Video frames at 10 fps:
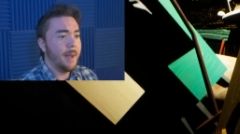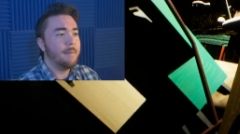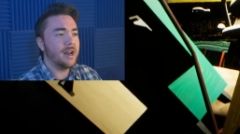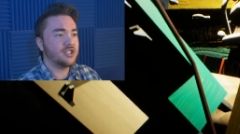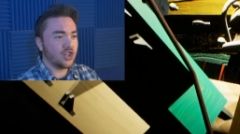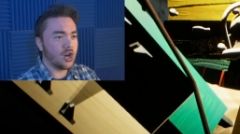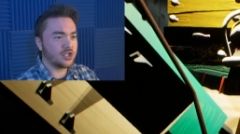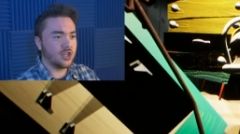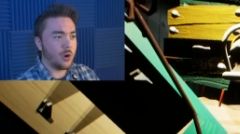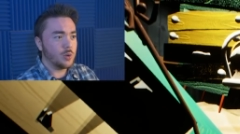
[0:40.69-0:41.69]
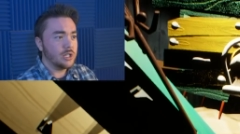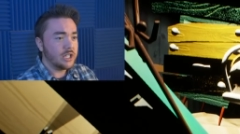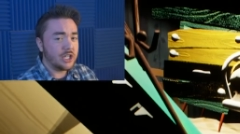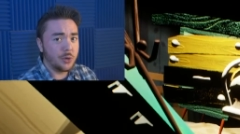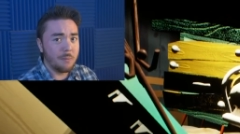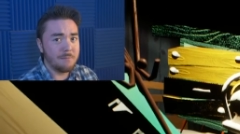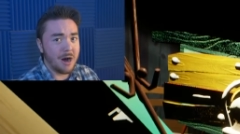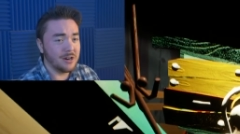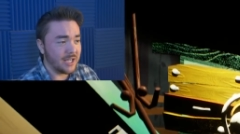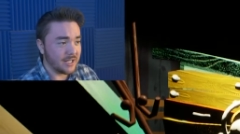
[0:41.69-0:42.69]
but it's also
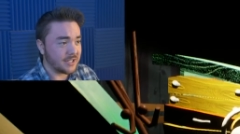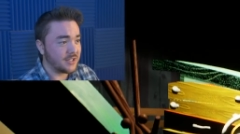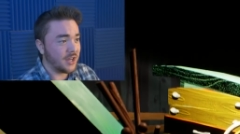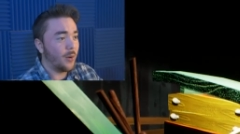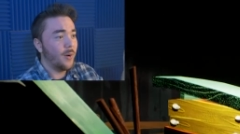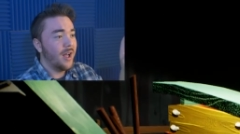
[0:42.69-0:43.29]
humongous, so